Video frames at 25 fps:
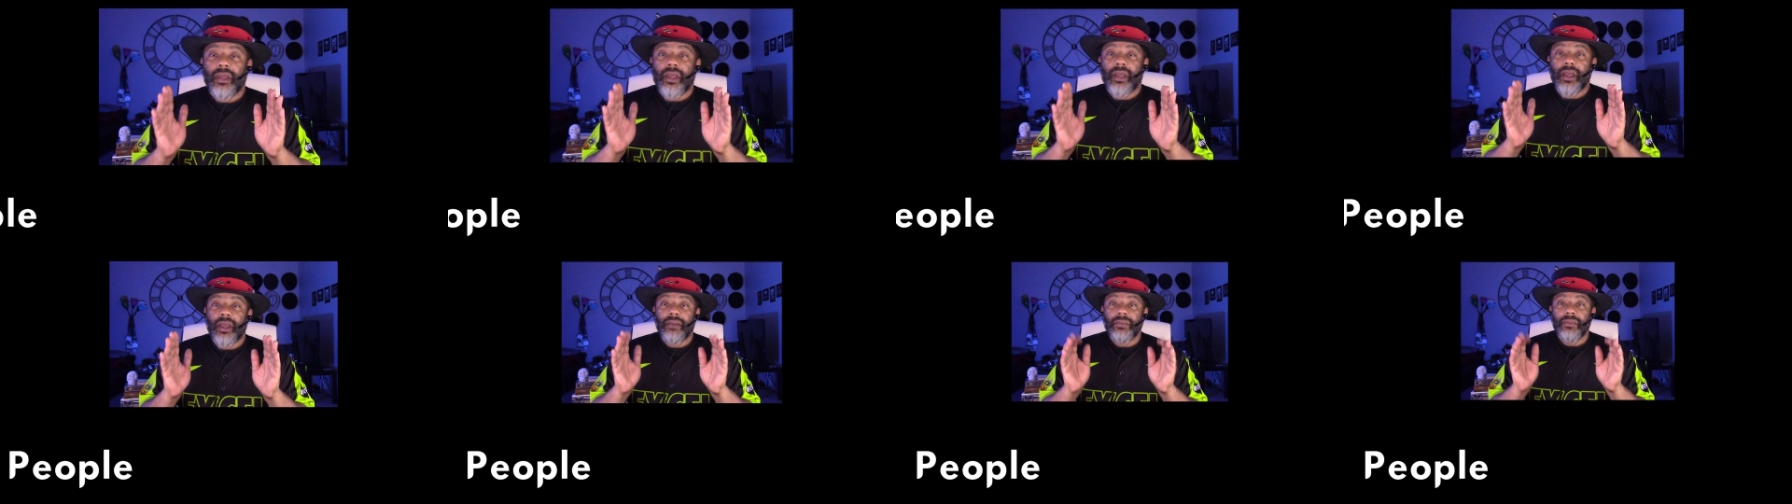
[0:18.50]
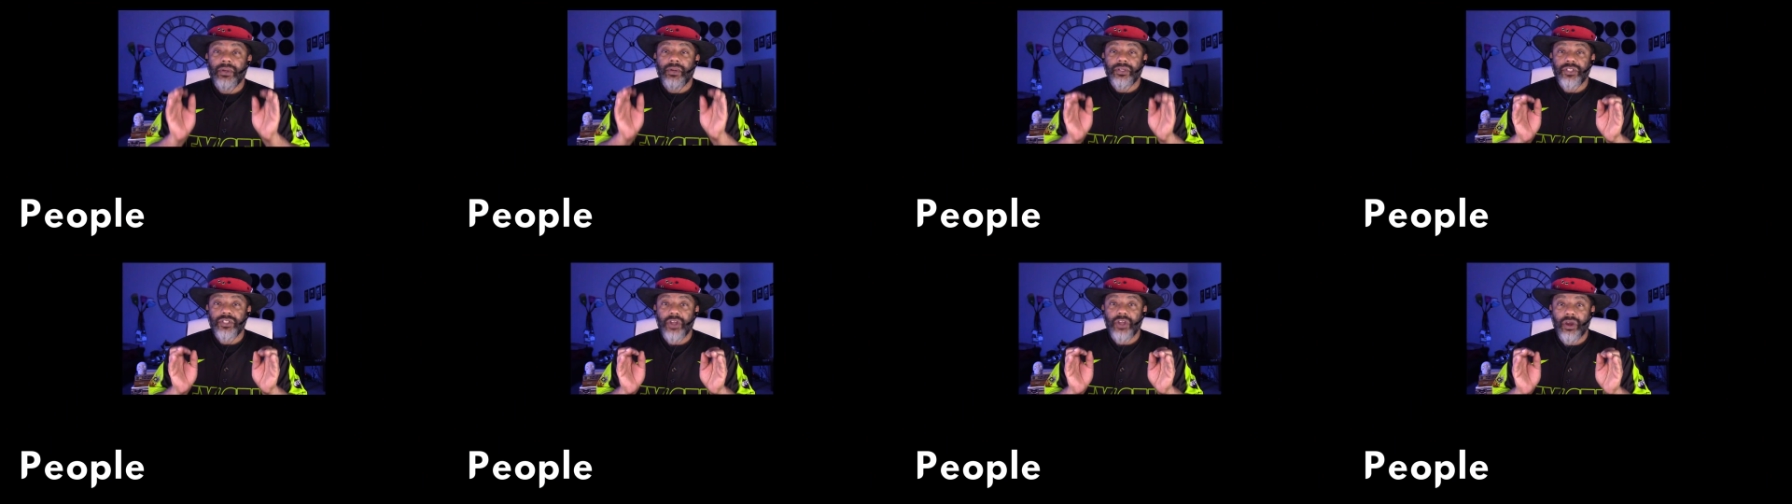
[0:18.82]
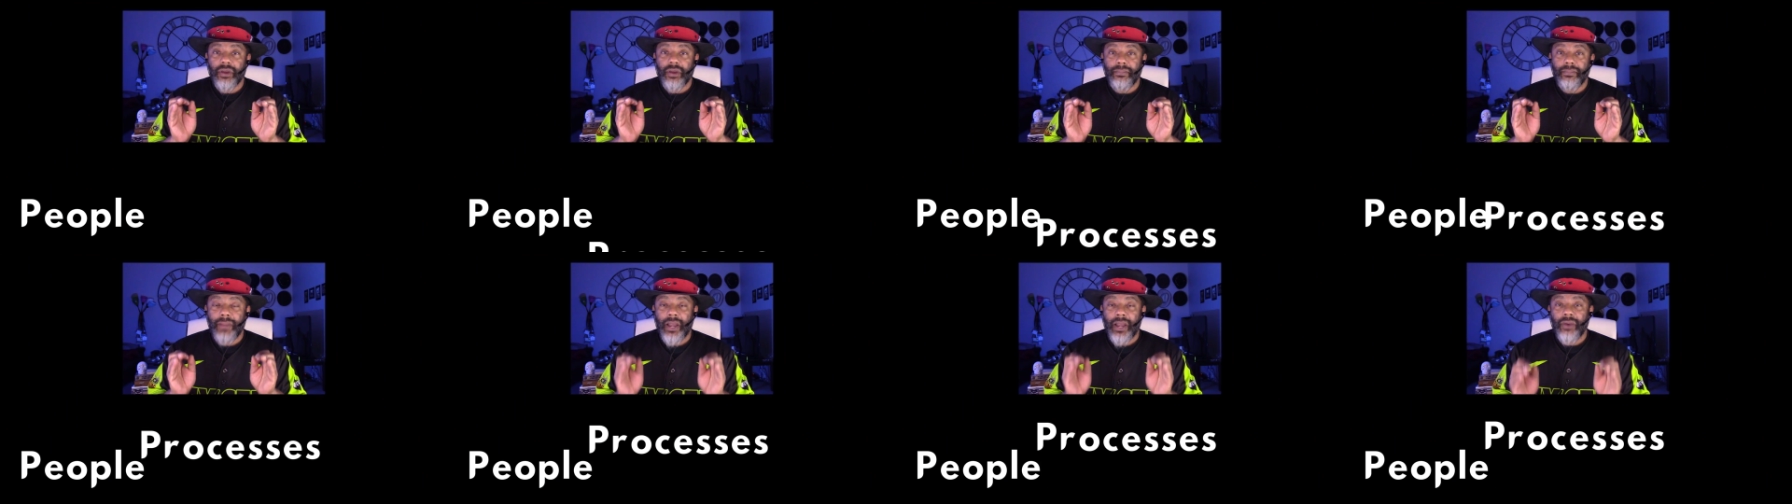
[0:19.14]
I want to
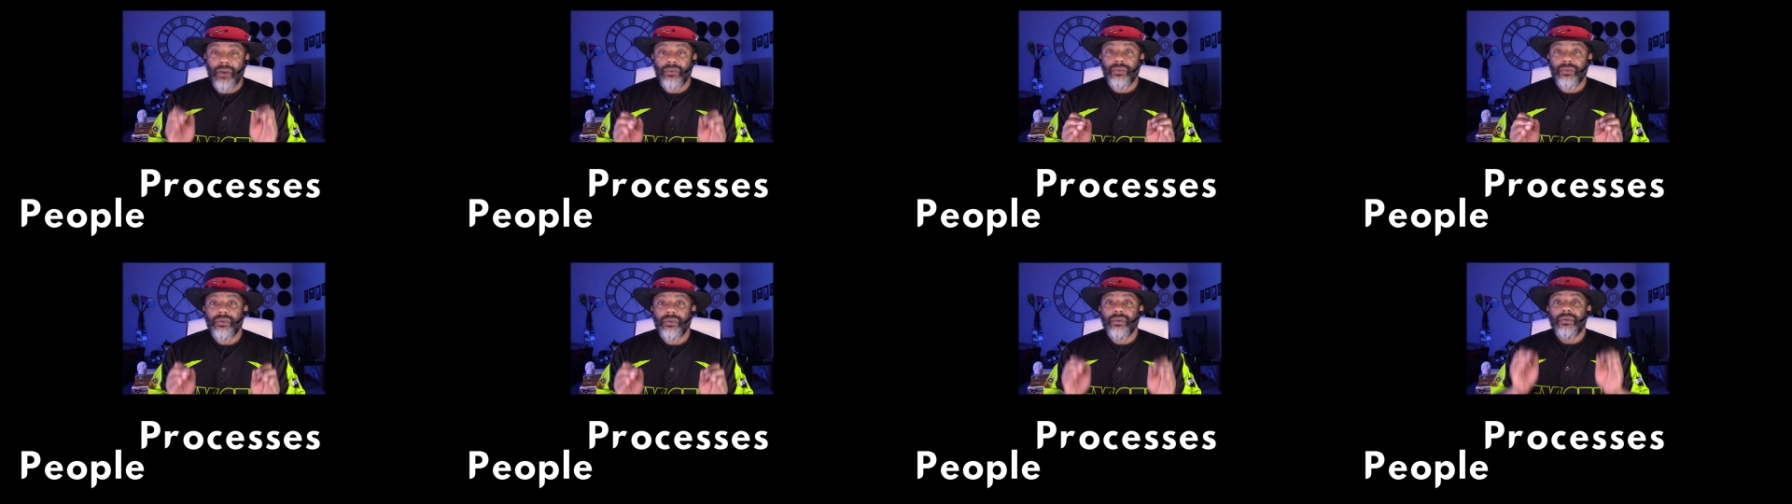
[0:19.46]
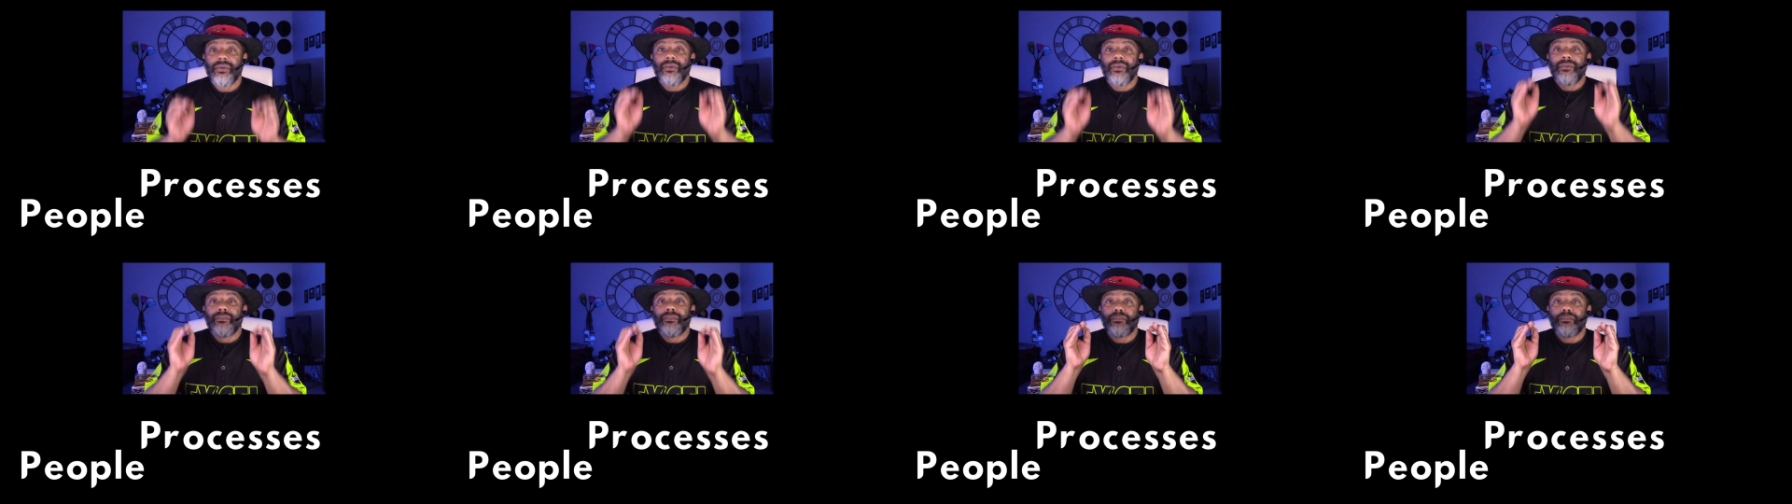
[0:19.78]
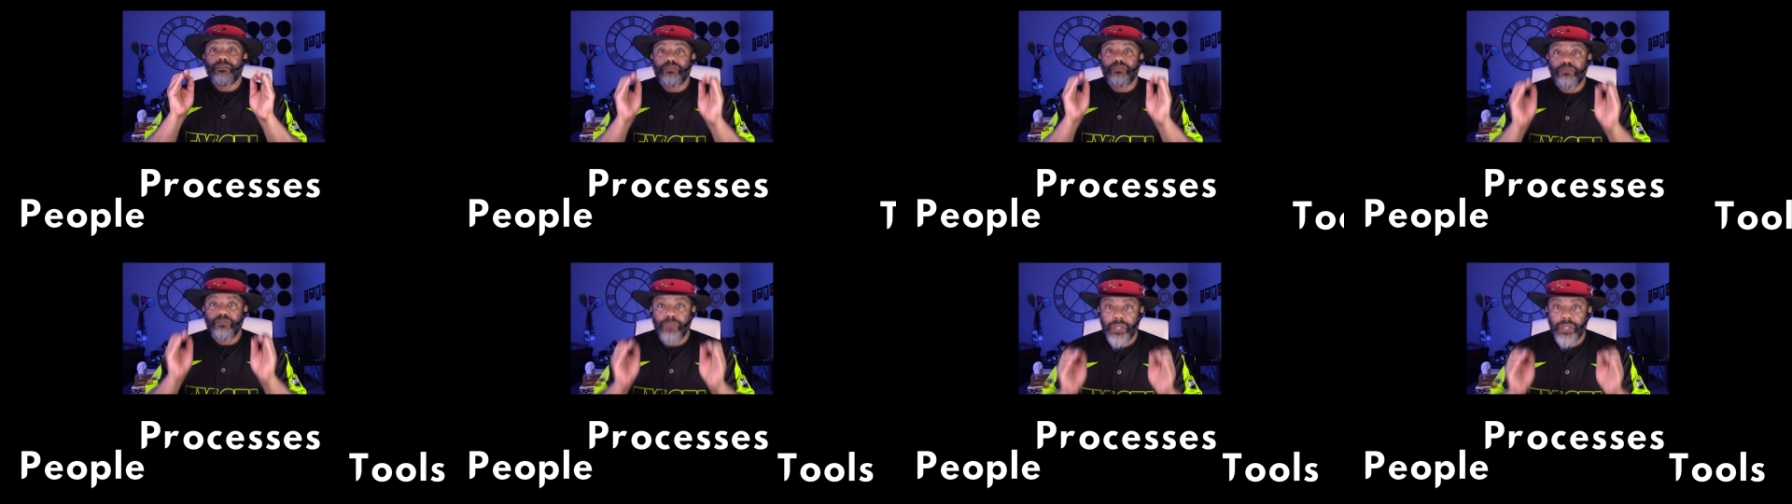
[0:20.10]
talk about
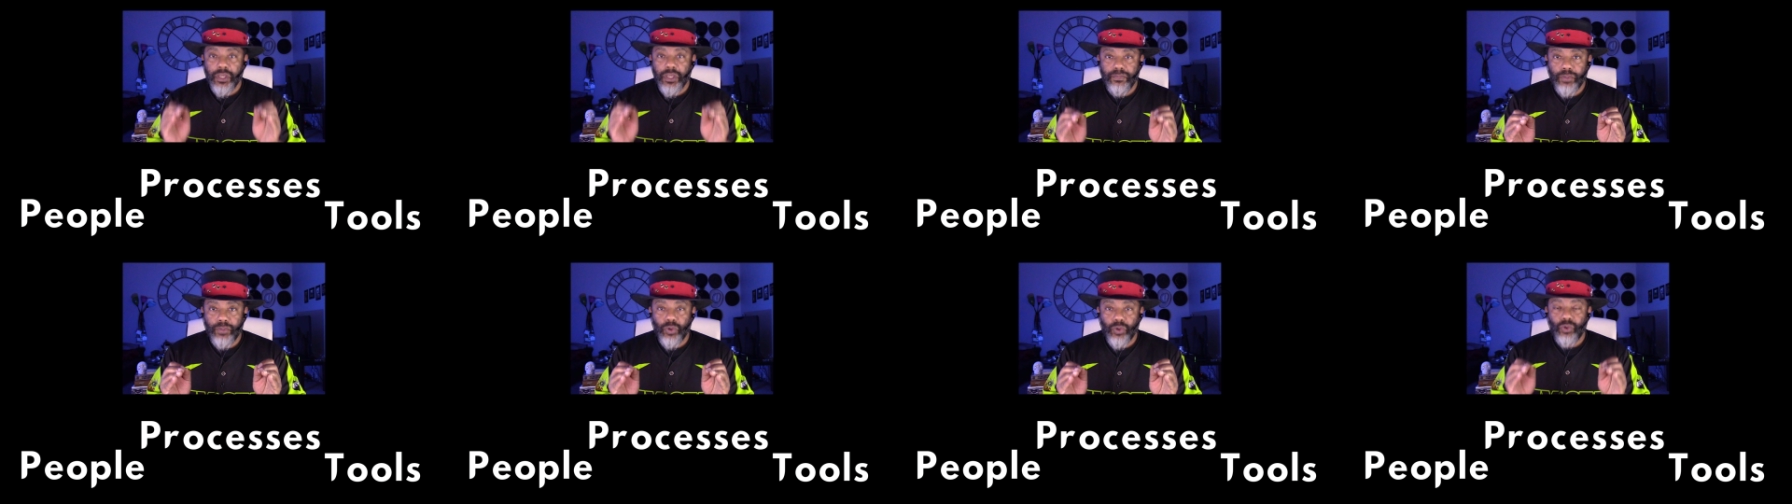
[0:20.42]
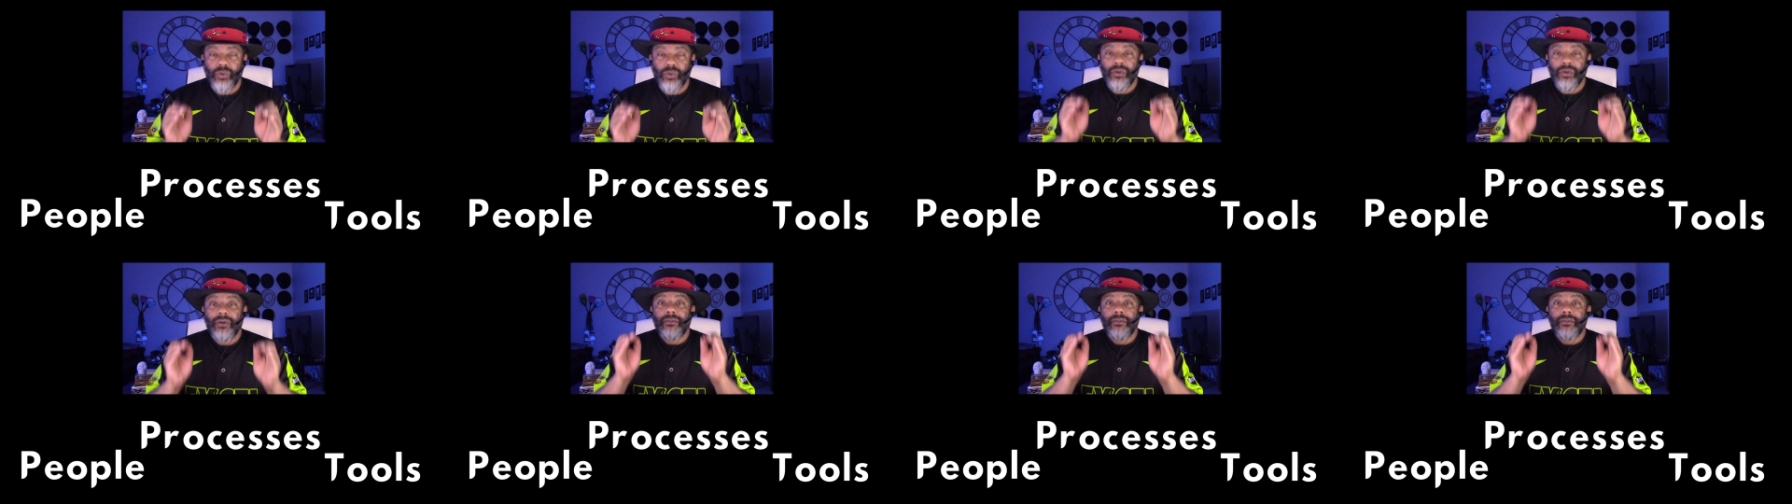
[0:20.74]
people,